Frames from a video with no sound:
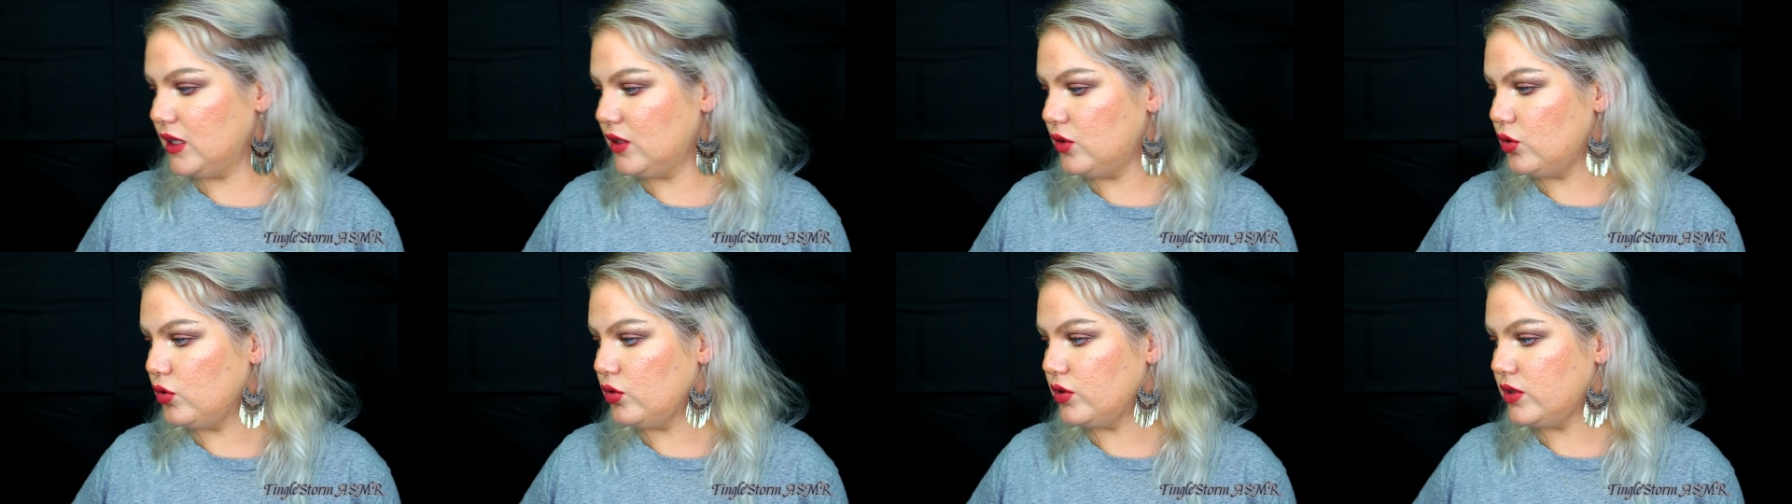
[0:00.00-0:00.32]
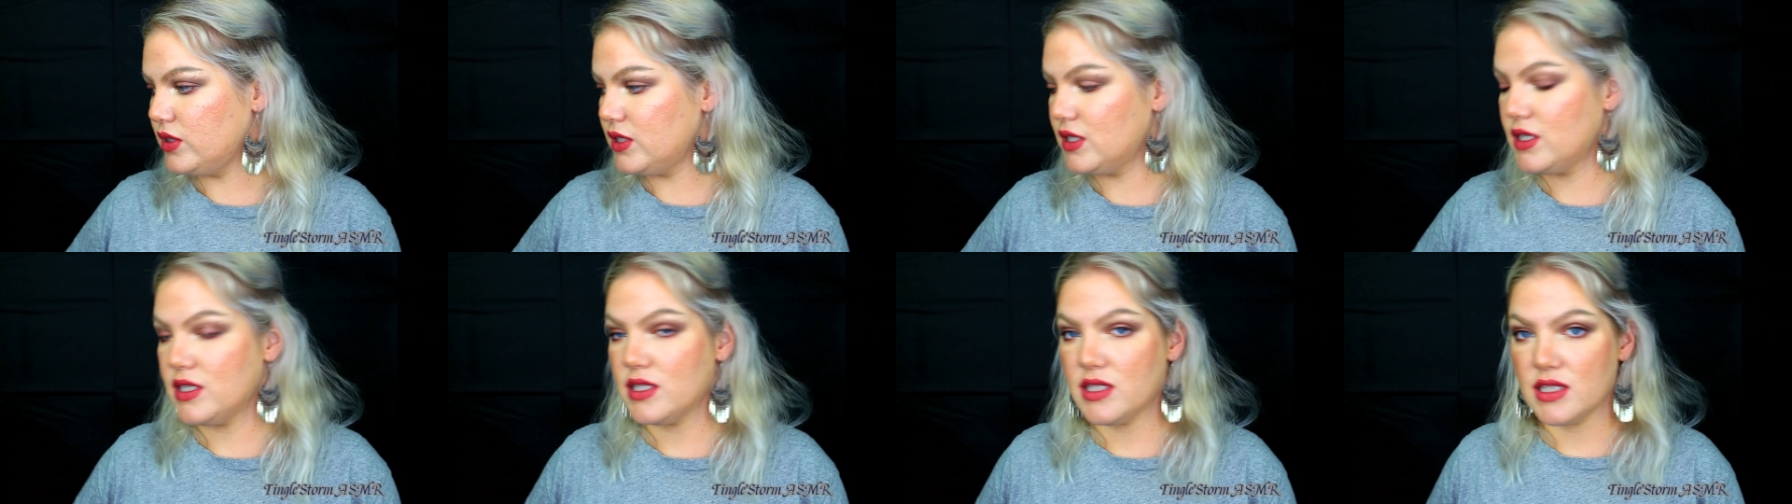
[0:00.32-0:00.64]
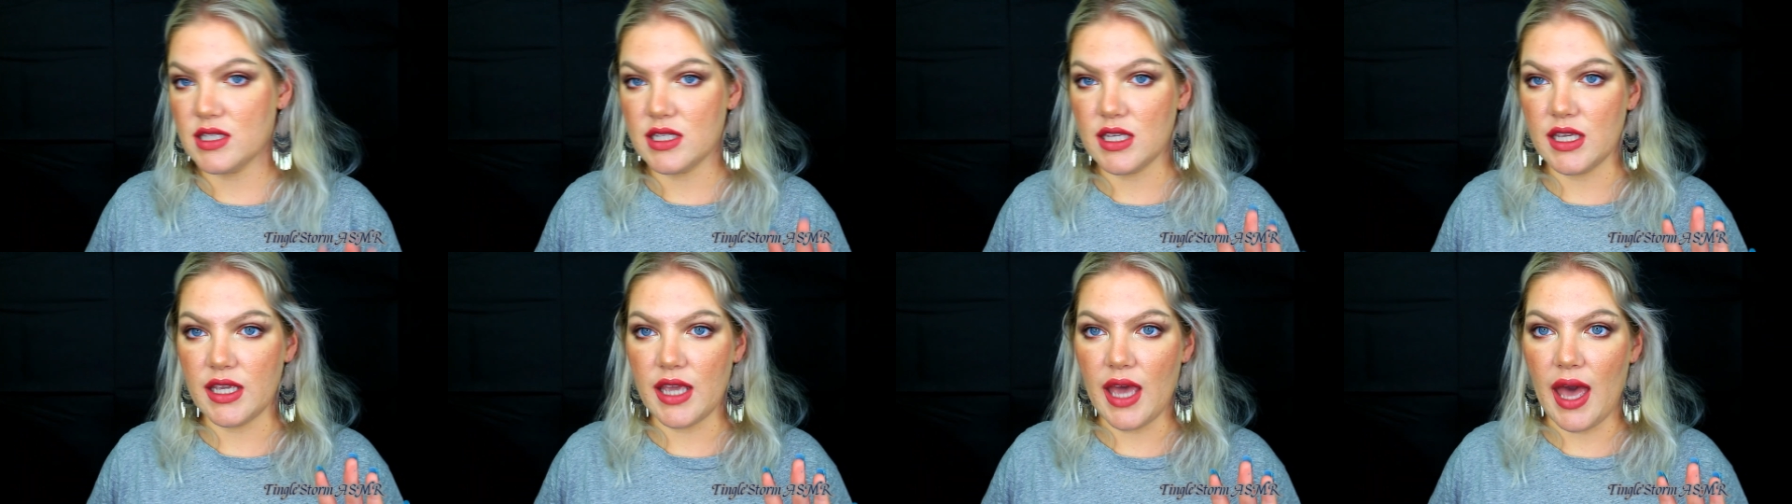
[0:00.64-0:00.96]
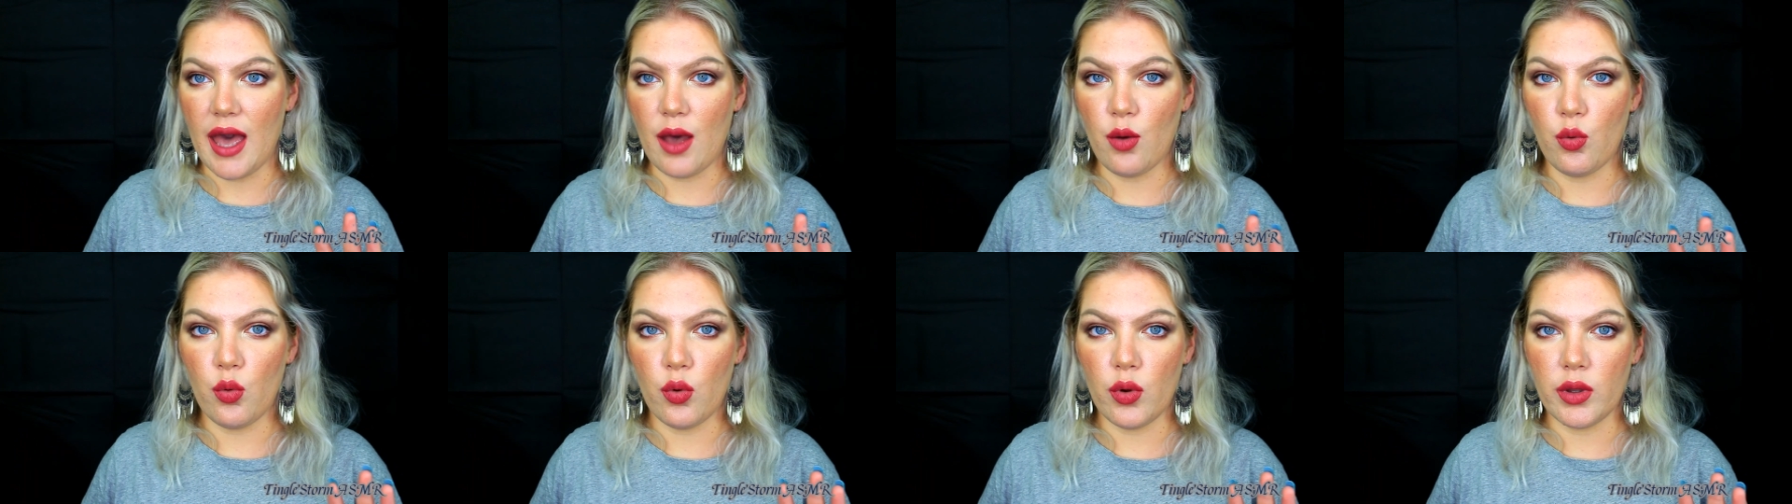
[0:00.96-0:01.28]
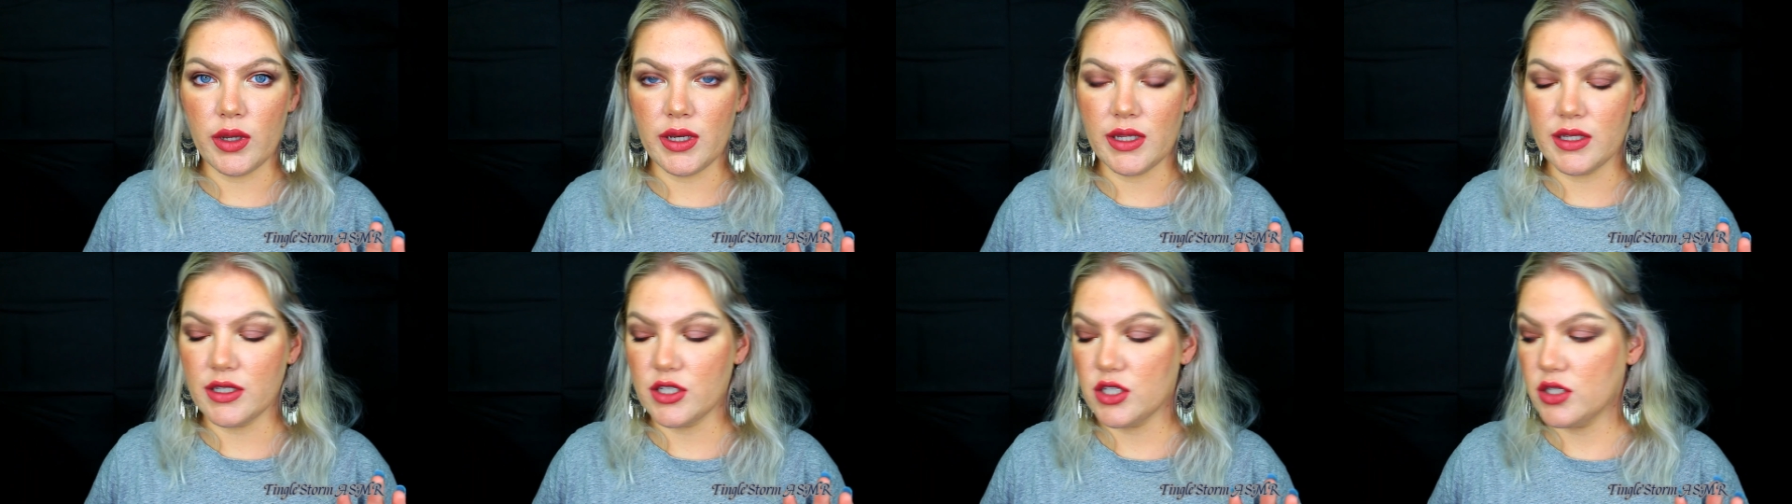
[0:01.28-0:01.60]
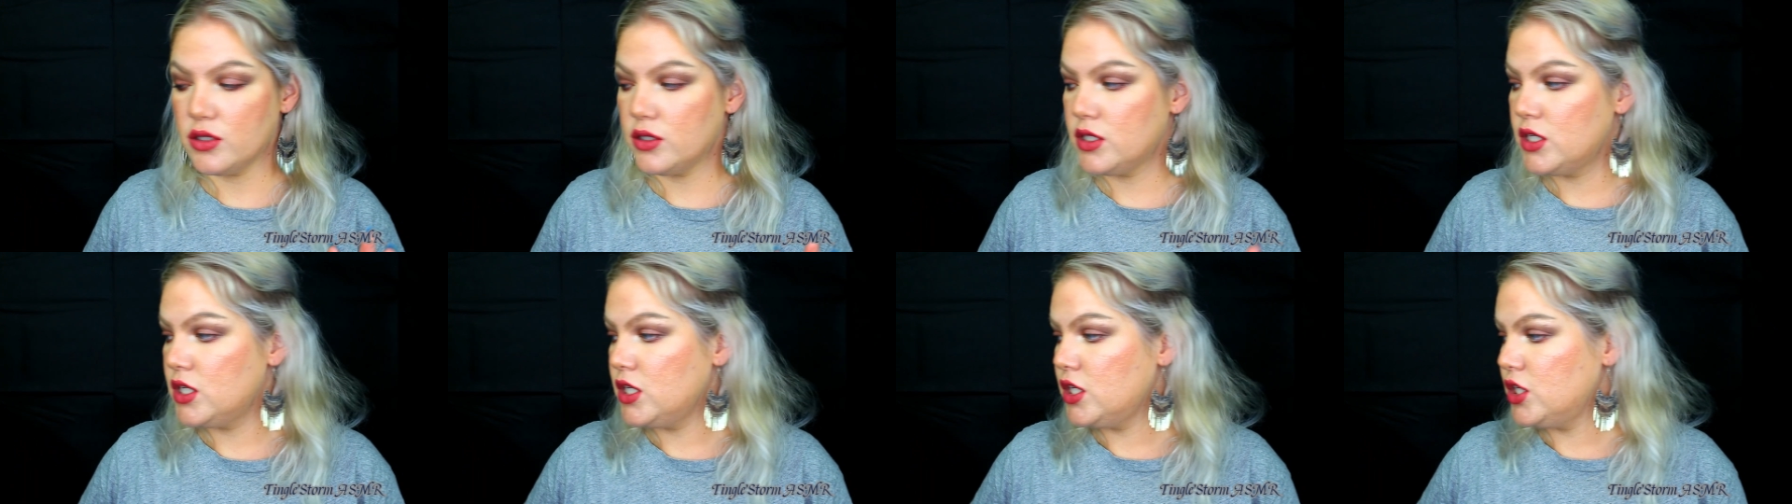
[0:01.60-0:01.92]
little dizzy. I
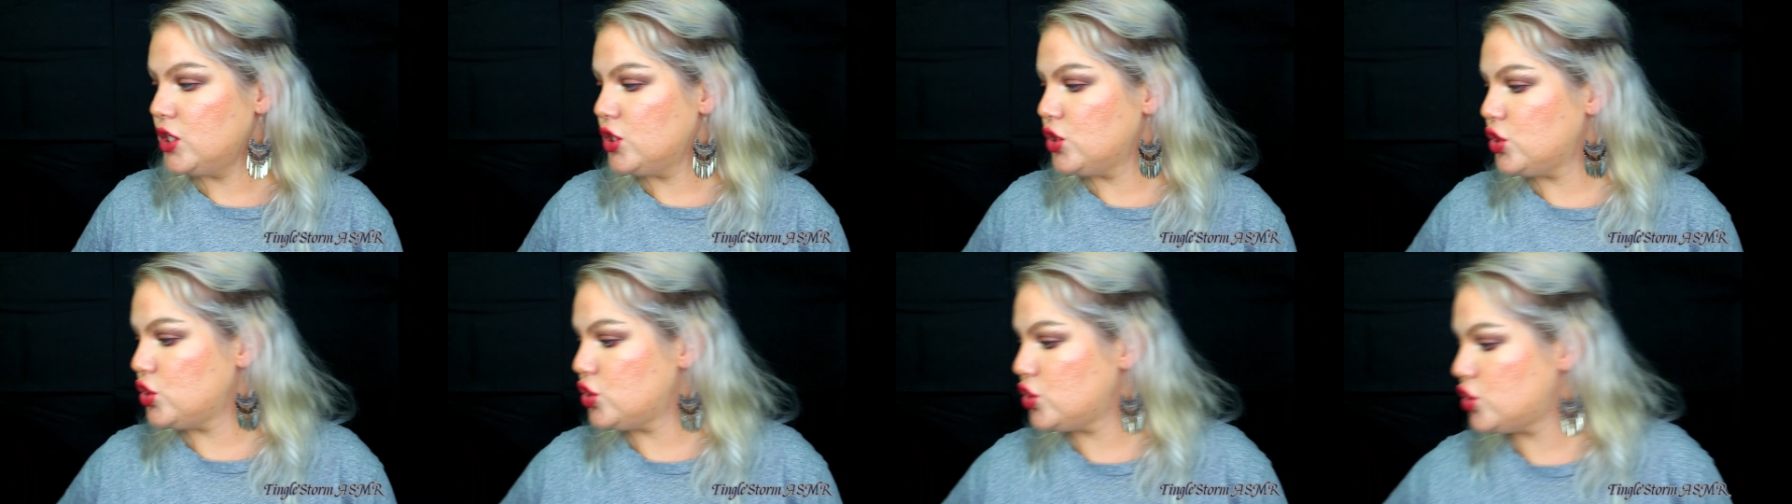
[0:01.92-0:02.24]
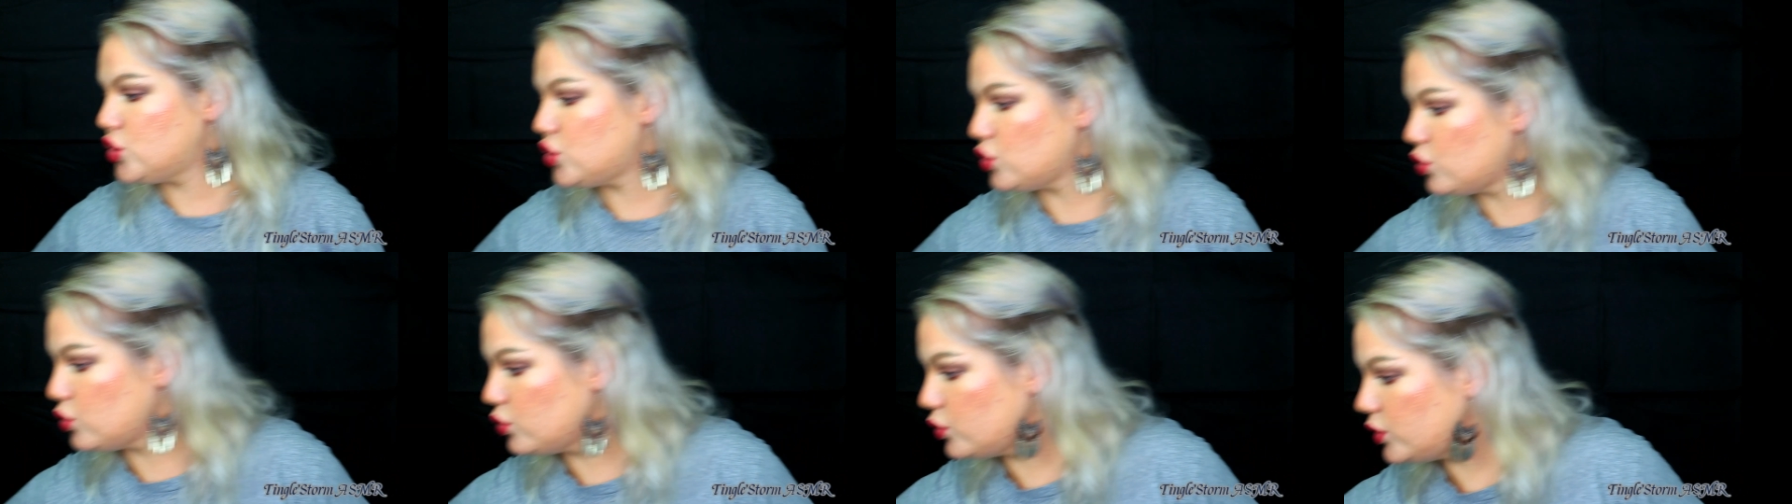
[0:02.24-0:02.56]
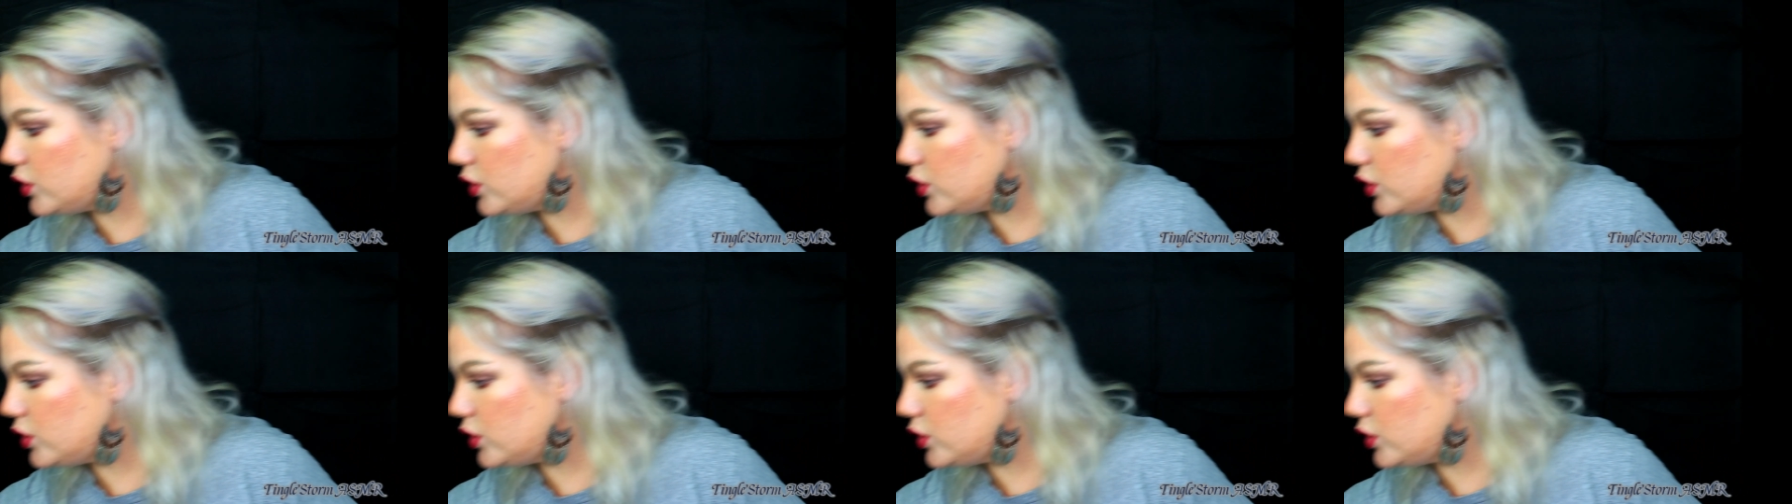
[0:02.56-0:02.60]
wanna show